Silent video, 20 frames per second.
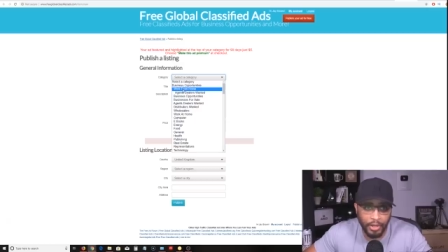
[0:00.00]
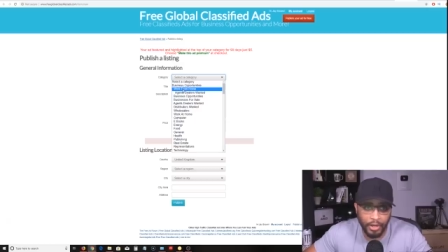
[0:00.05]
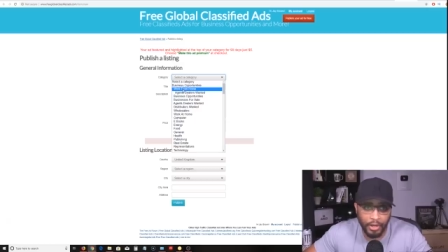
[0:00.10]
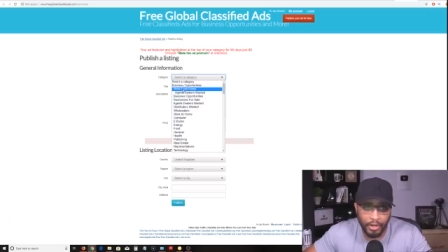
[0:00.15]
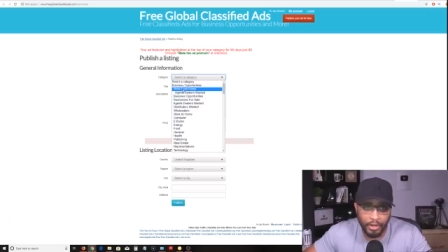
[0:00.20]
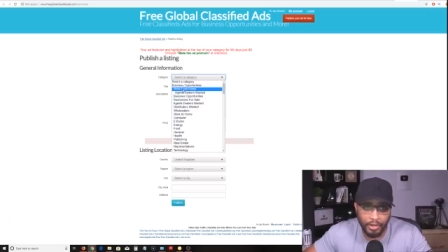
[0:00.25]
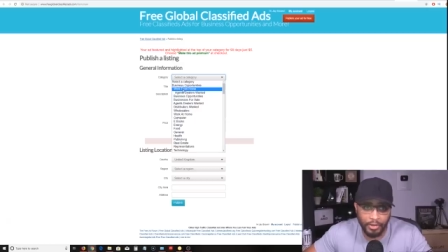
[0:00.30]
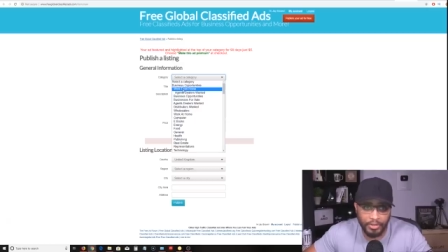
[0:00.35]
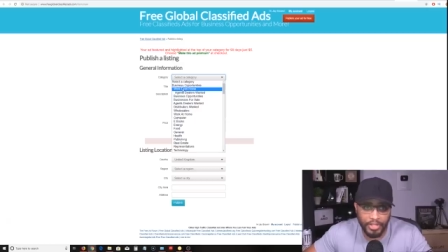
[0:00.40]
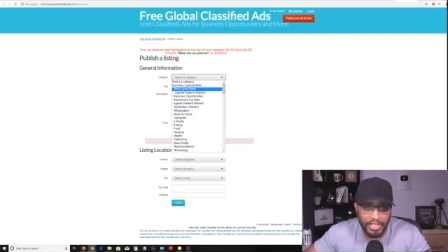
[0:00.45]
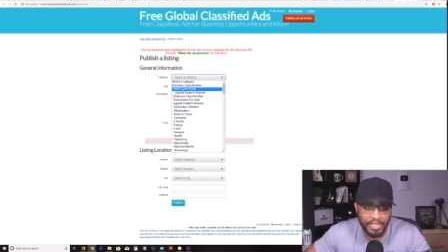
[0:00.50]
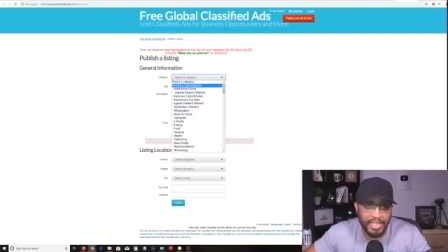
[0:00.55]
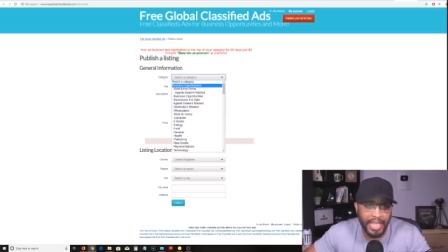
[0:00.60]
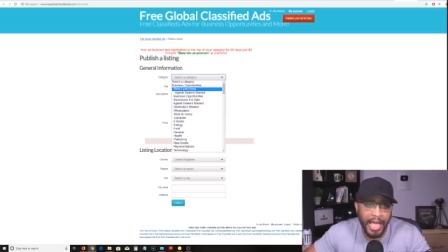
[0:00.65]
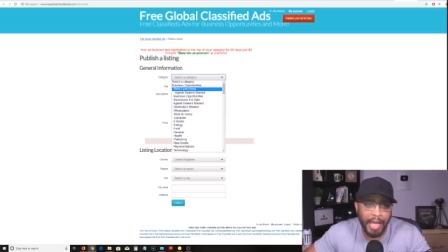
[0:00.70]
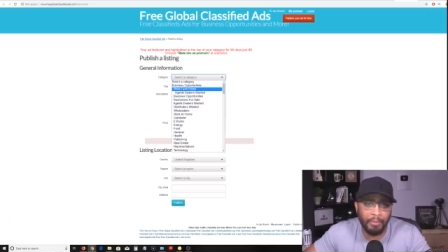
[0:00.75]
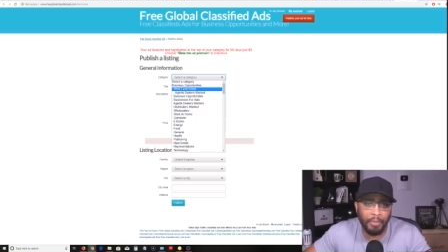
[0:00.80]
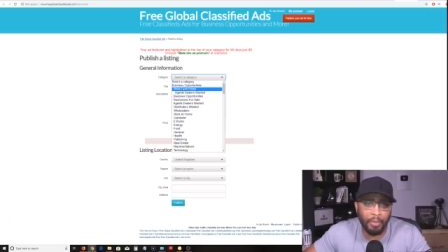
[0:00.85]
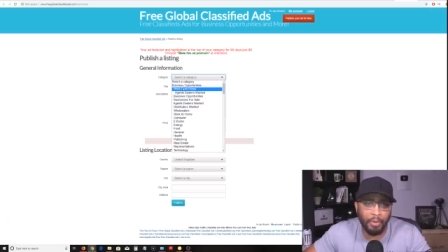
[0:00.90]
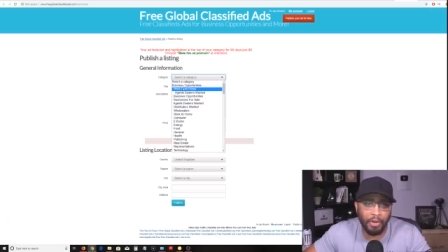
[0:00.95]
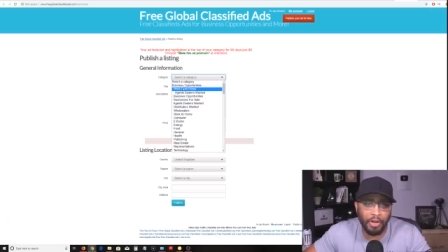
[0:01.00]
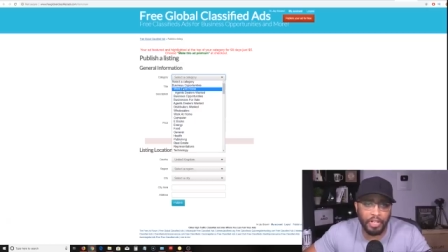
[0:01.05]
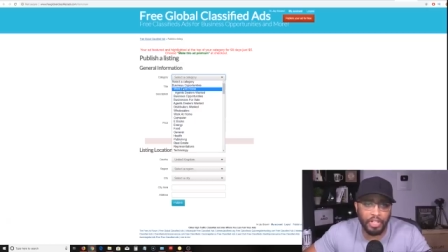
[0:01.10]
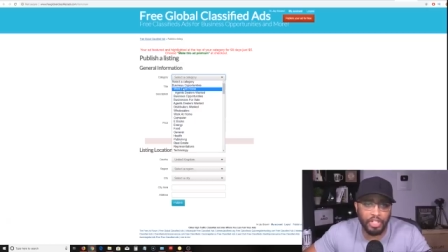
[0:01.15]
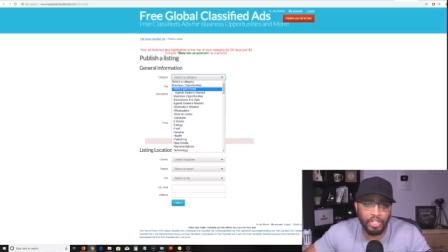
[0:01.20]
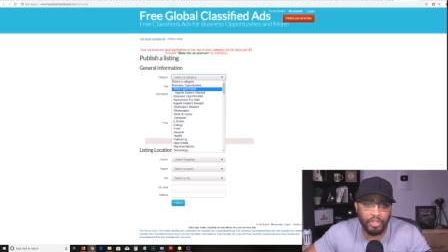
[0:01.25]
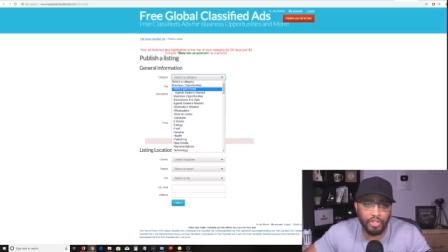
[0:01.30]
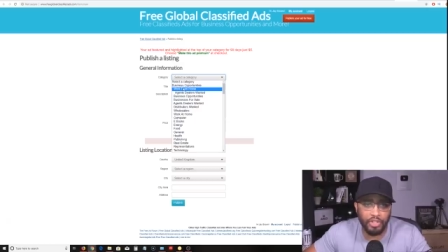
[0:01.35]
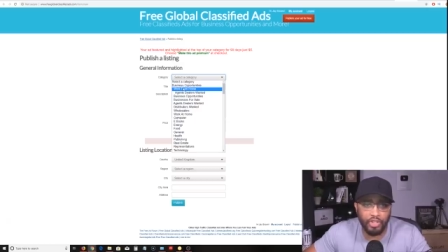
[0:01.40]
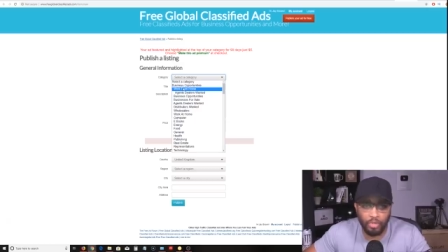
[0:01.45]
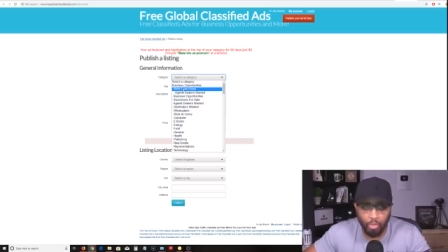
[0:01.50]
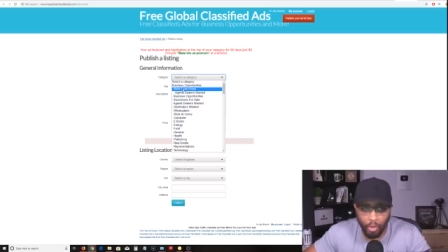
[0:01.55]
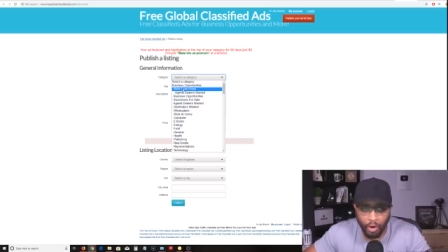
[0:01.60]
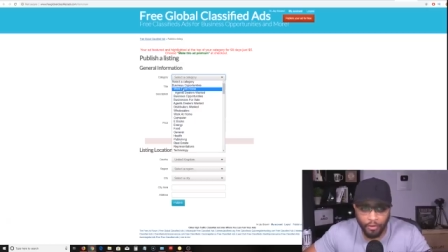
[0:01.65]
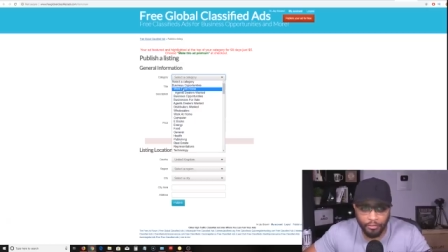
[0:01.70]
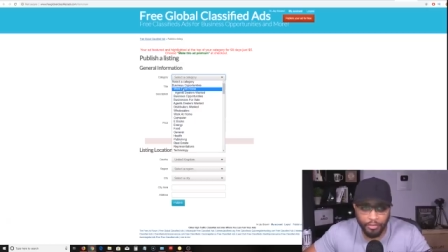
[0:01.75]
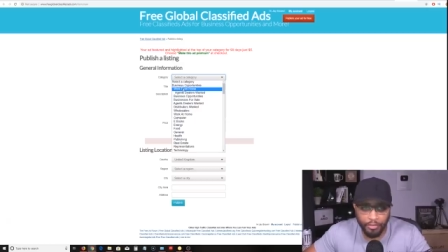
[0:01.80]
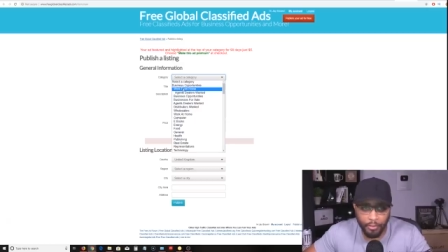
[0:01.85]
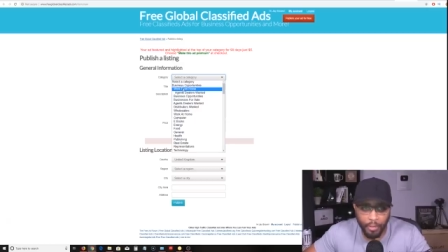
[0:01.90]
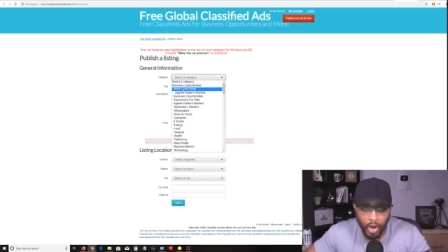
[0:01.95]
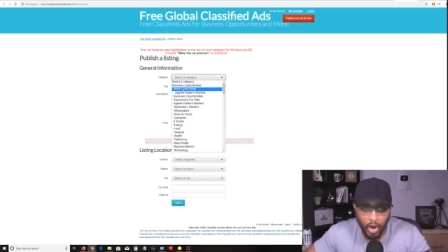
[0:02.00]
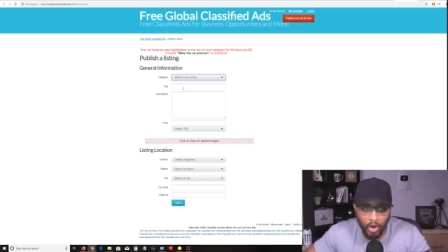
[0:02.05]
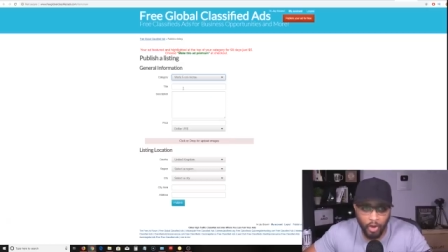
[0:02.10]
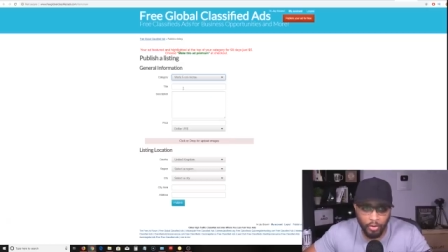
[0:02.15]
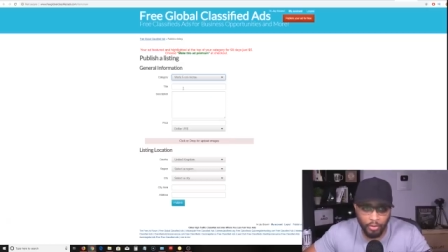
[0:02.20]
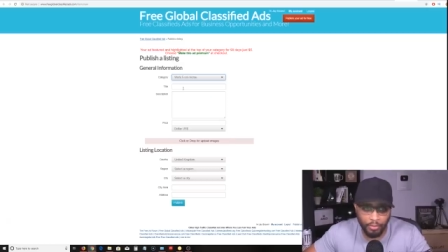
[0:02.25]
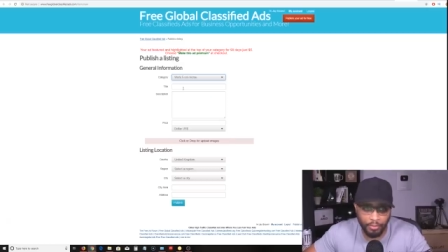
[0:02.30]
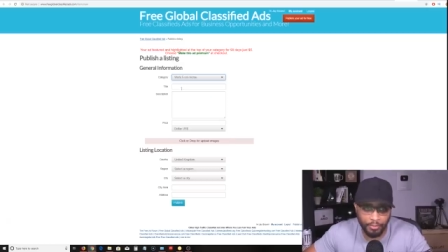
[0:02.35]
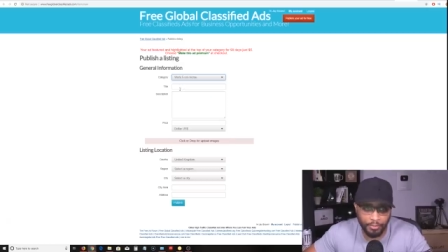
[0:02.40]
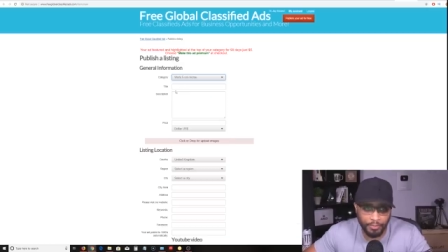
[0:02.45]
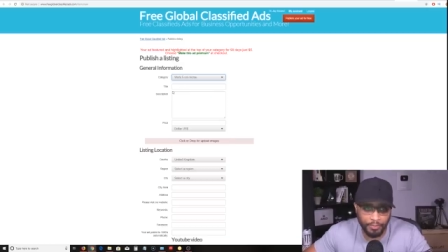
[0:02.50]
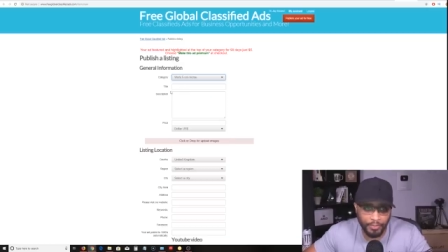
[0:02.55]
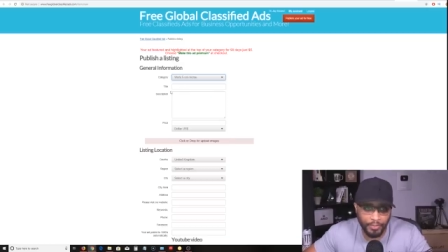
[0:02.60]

Uh, this time I'm going to choose work from home.